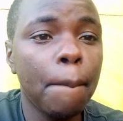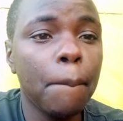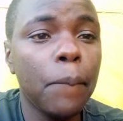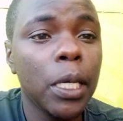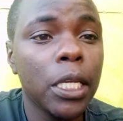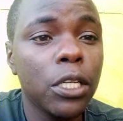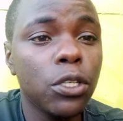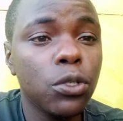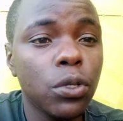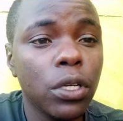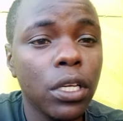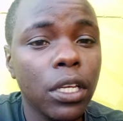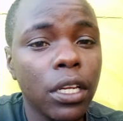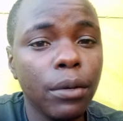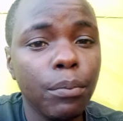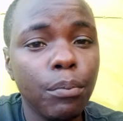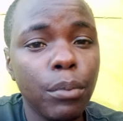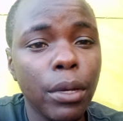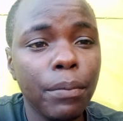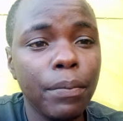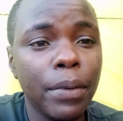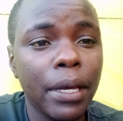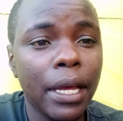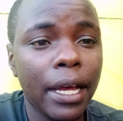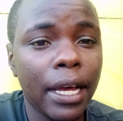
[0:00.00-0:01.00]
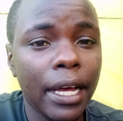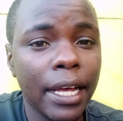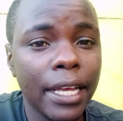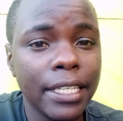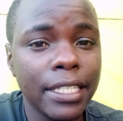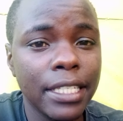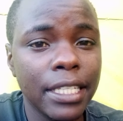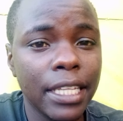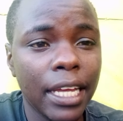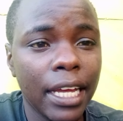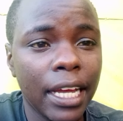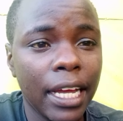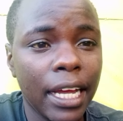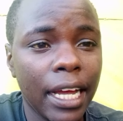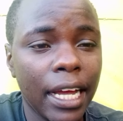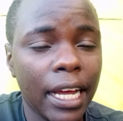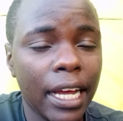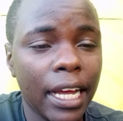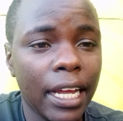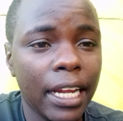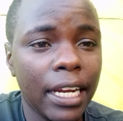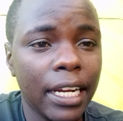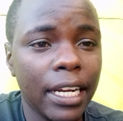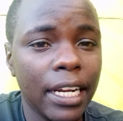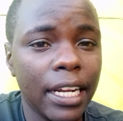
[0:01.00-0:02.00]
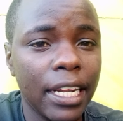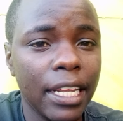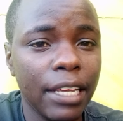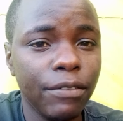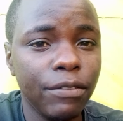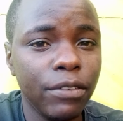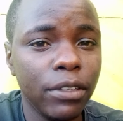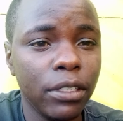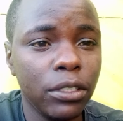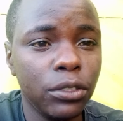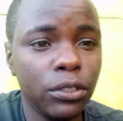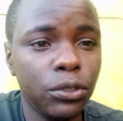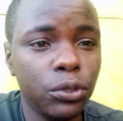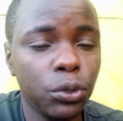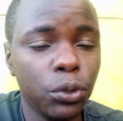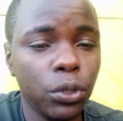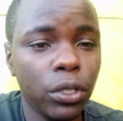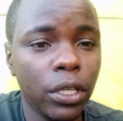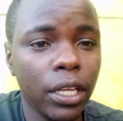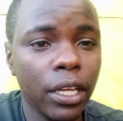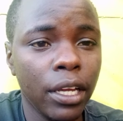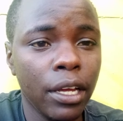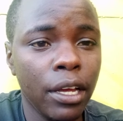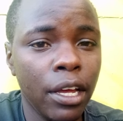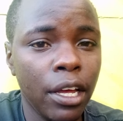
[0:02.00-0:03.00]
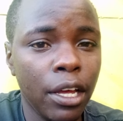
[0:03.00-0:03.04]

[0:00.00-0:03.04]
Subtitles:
between baby Caster and David Jr.